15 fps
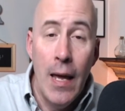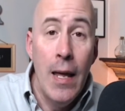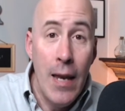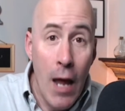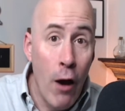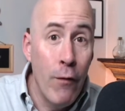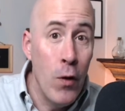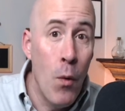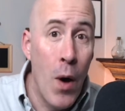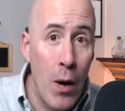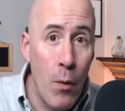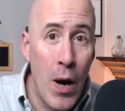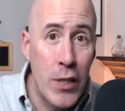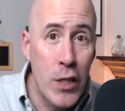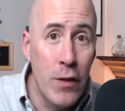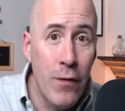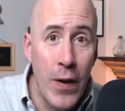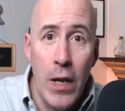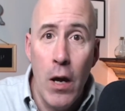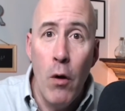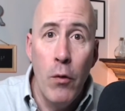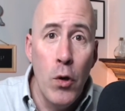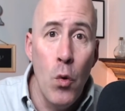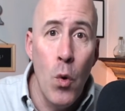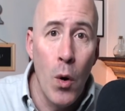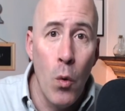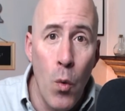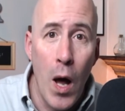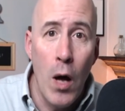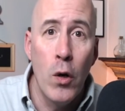Now, if you want to watch this video, you are
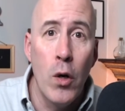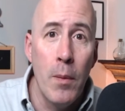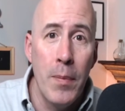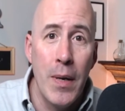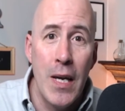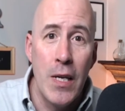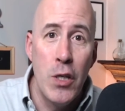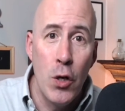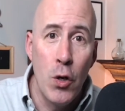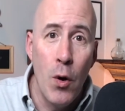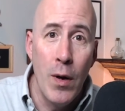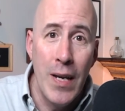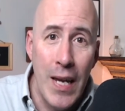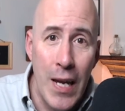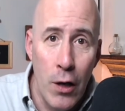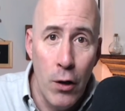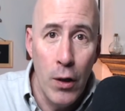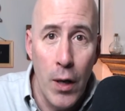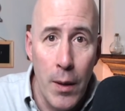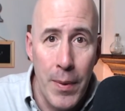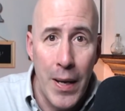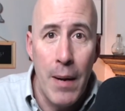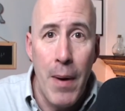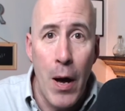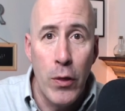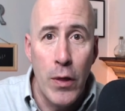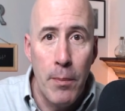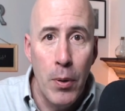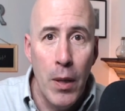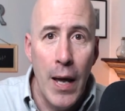welcome because you're going to hear a little bit about
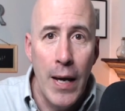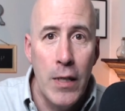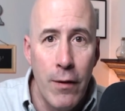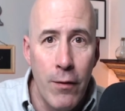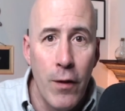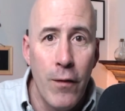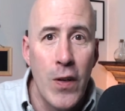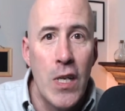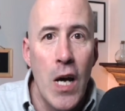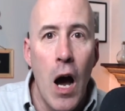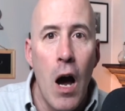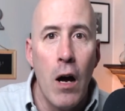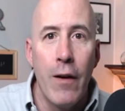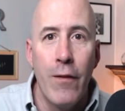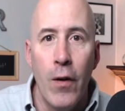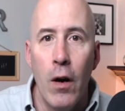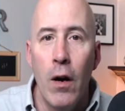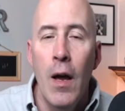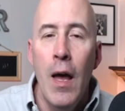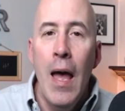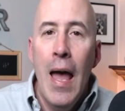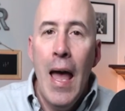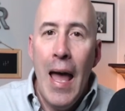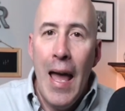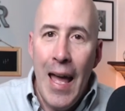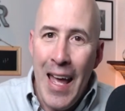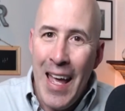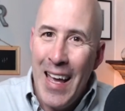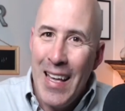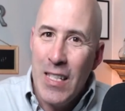the plight of the photographer
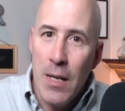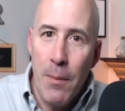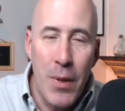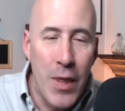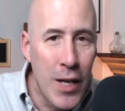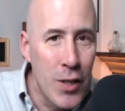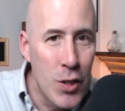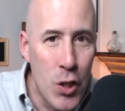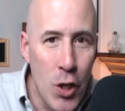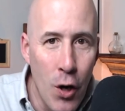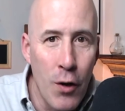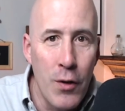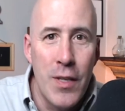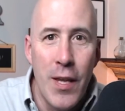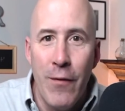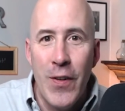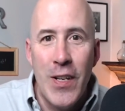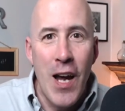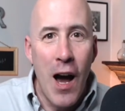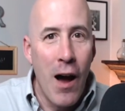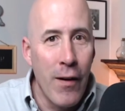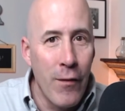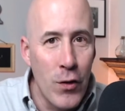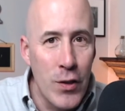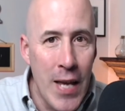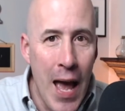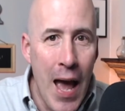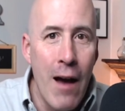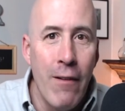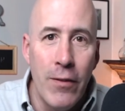and some of the concerns that photographers
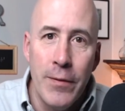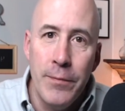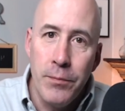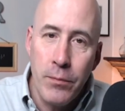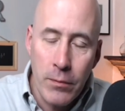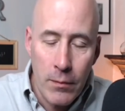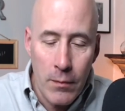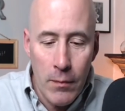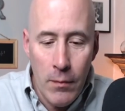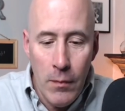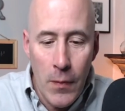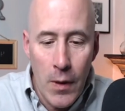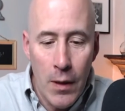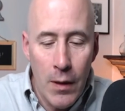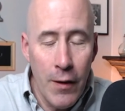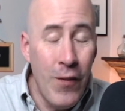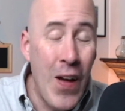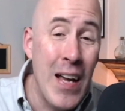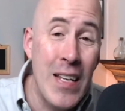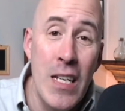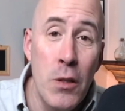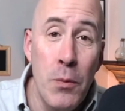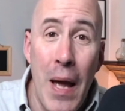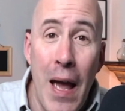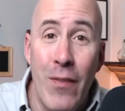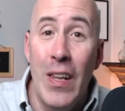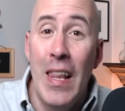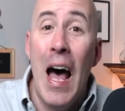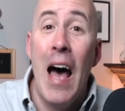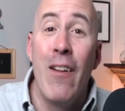have the fact is we have a
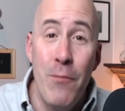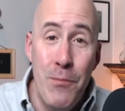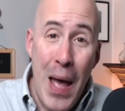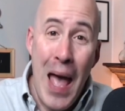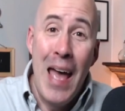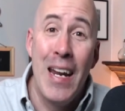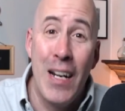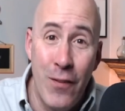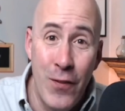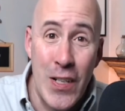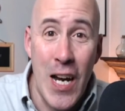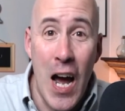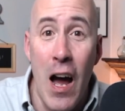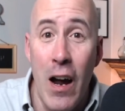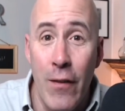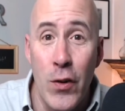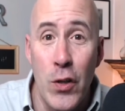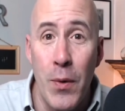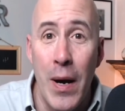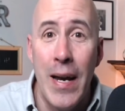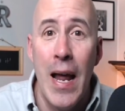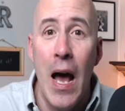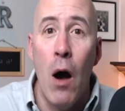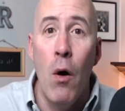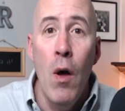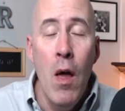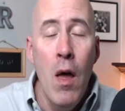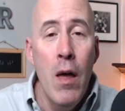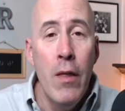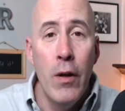lot of panicked photographers right now
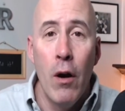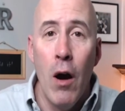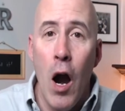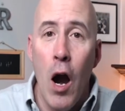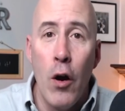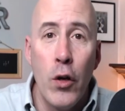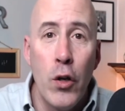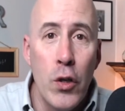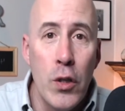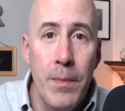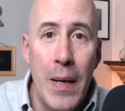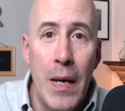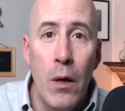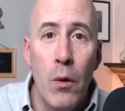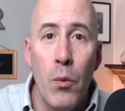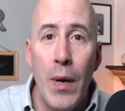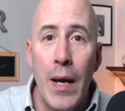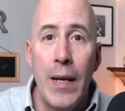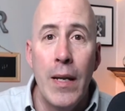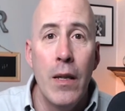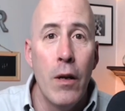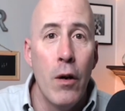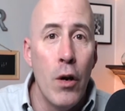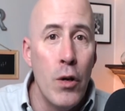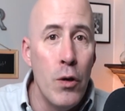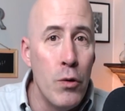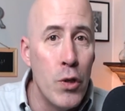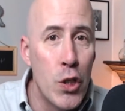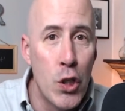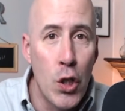there are articles being written there are new
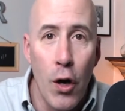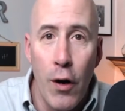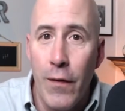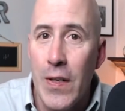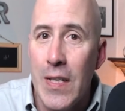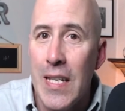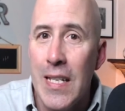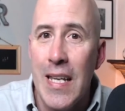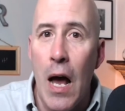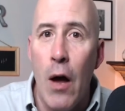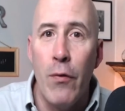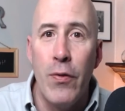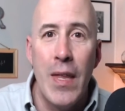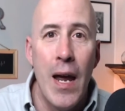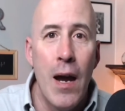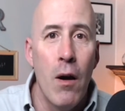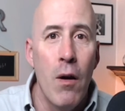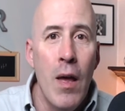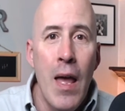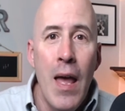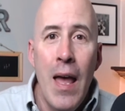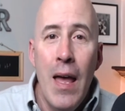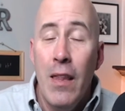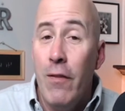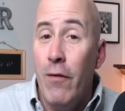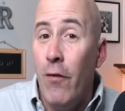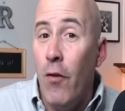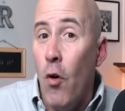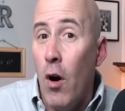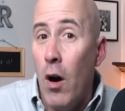services out there
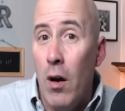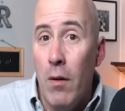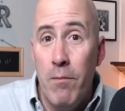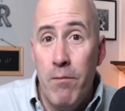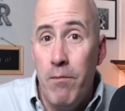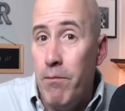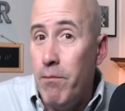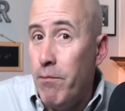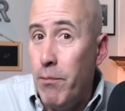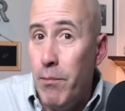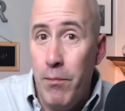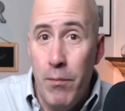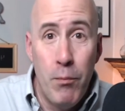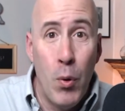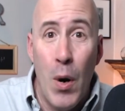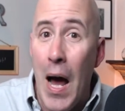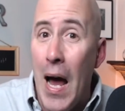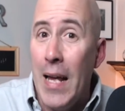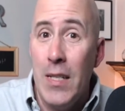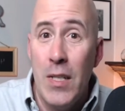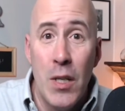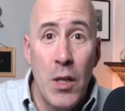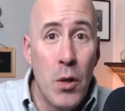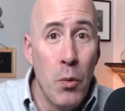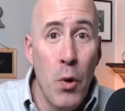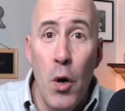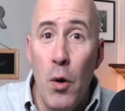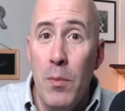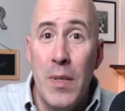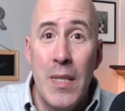for brides and
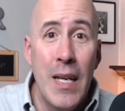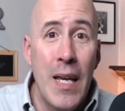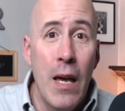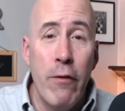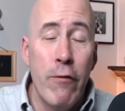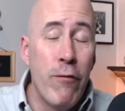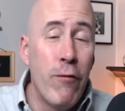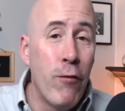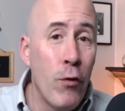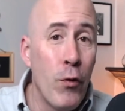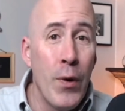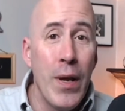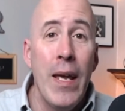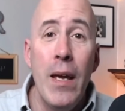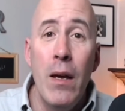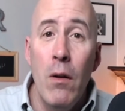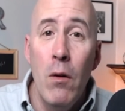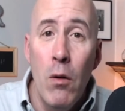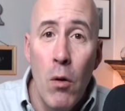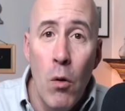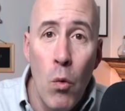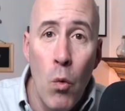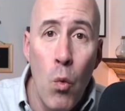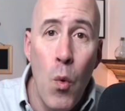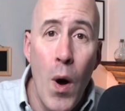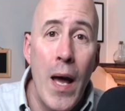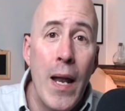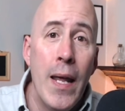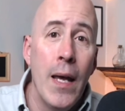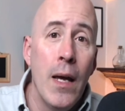grooms to get free
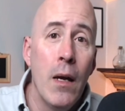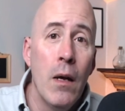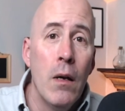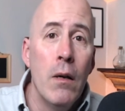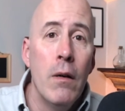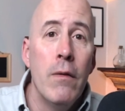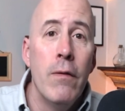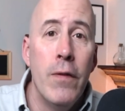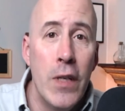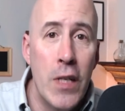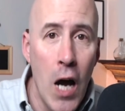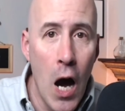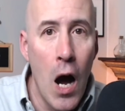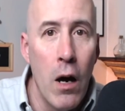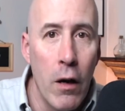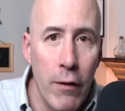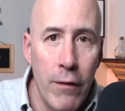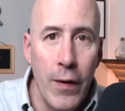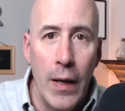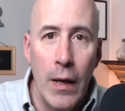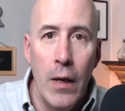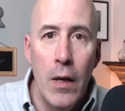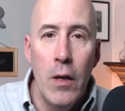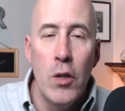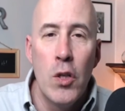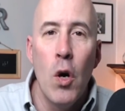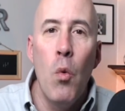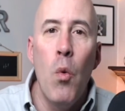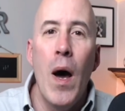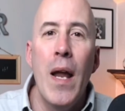wedding photography
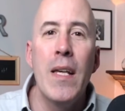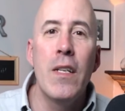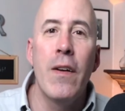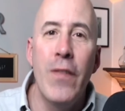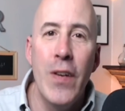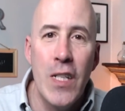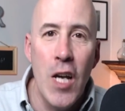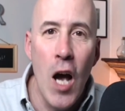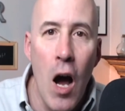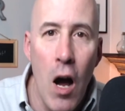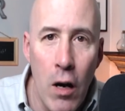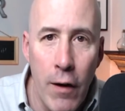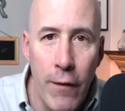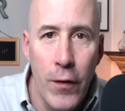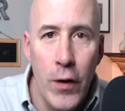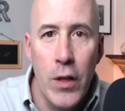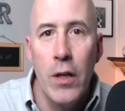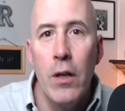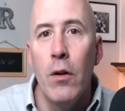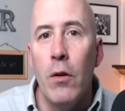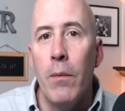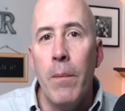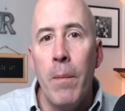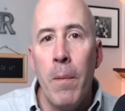so what does a photographer do